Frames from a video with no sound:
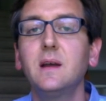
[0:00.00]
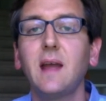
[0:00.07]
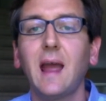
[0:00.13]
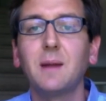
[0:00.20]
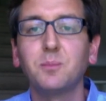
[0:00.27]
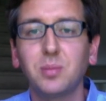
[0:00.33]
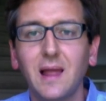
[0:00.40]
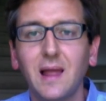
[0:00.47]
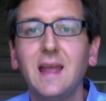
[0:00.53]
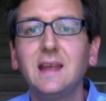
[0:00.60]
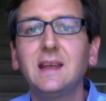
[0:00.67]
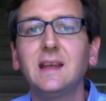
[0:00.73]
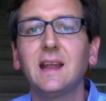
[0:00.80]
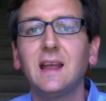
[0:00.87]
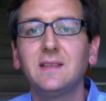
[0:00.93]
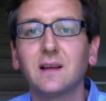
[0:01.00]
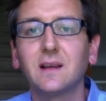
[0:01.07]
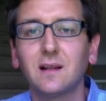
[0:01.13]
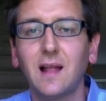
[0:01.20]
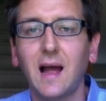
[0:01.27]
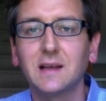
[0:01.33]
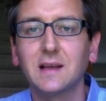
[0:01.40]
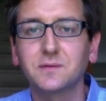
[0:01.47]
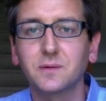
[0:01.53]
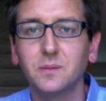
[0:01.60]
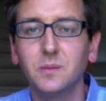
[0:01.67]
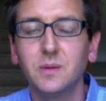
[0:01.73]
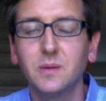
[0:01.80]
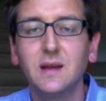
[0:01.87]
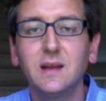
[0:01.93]
and playing it in the
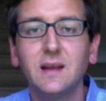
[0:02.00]
classroom,